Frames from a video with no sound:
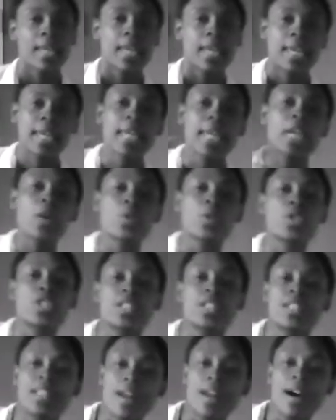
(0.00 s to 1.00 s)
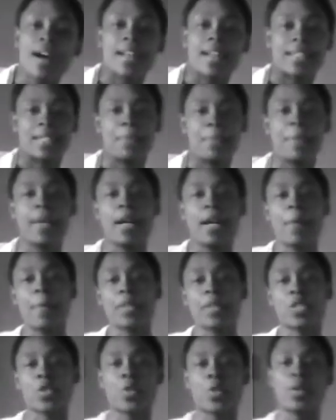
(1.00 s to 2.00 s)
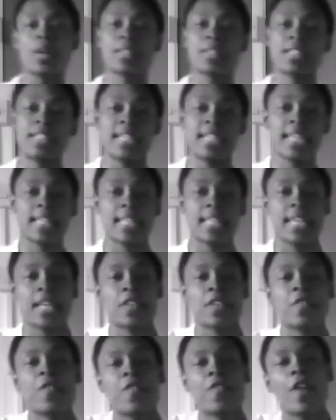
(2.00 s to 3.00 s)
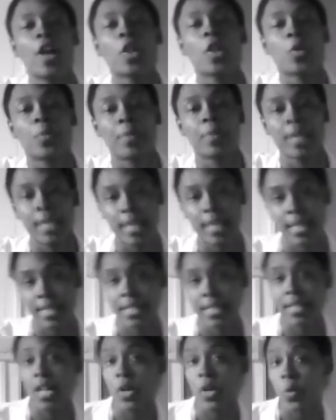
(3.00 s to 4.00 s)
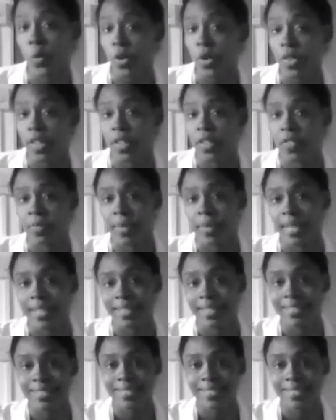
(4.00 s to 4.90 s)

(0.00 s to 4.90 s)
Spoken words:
he who shall not pick up his cross daily and follow me is not worthy of me.